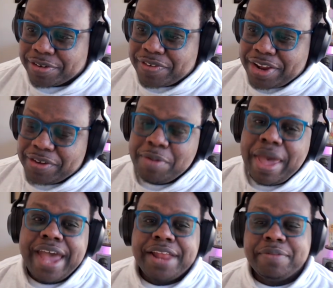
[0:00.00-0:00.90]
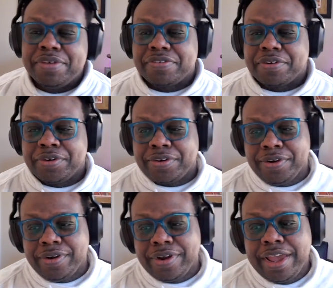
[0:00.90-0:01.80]
follow him at Mr.
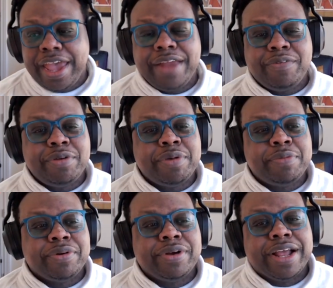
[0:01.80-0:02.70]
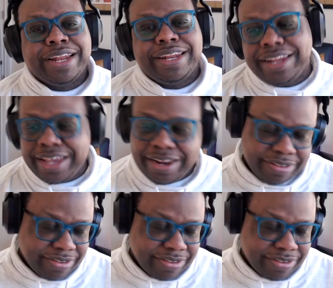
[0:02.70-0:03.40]
Hooker. And remember, ladies and